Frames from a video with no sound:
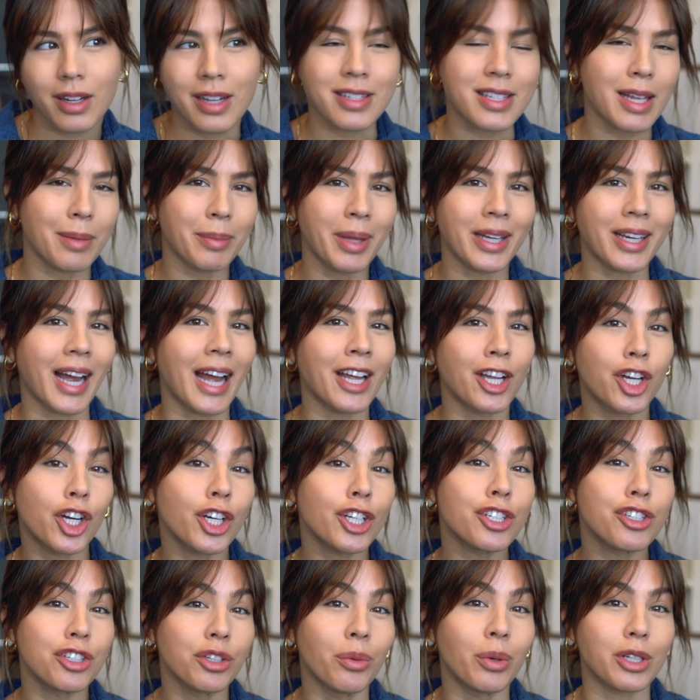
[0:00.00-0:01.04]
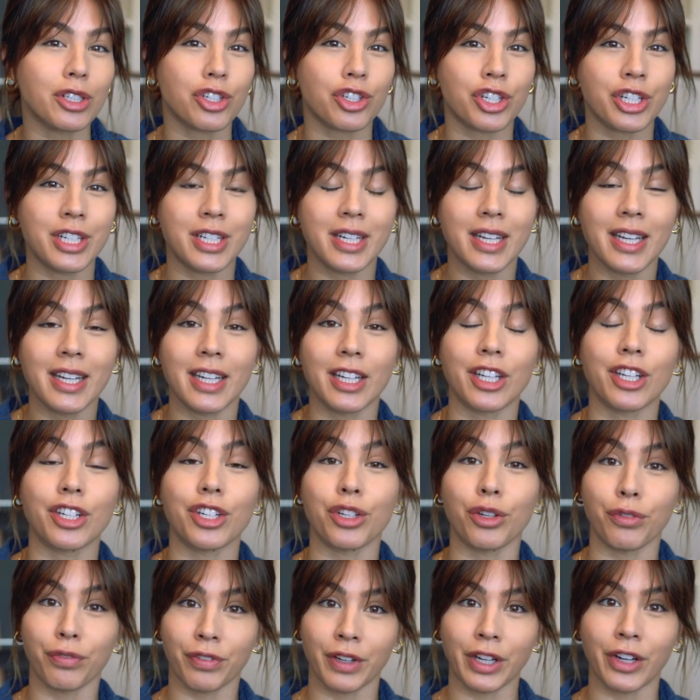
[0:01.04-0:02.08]
Cause I'm like, I could do what she did and
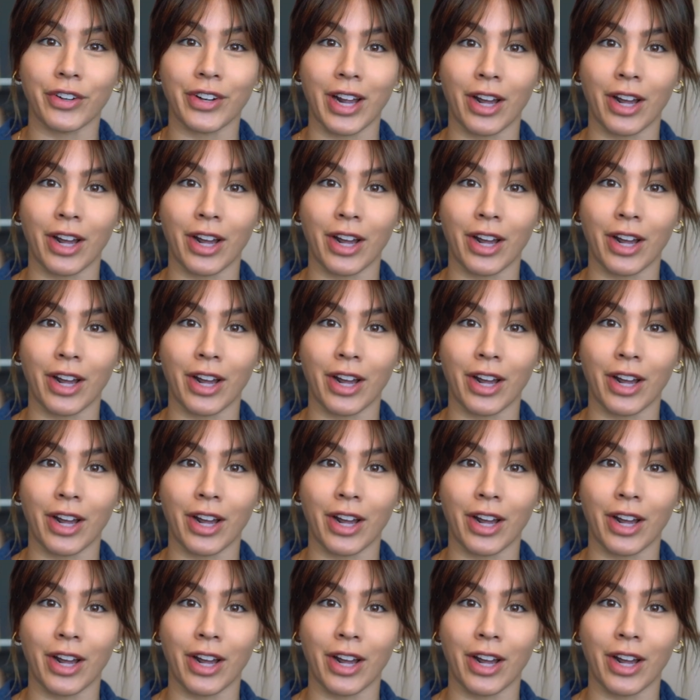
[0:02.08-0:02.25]
you figure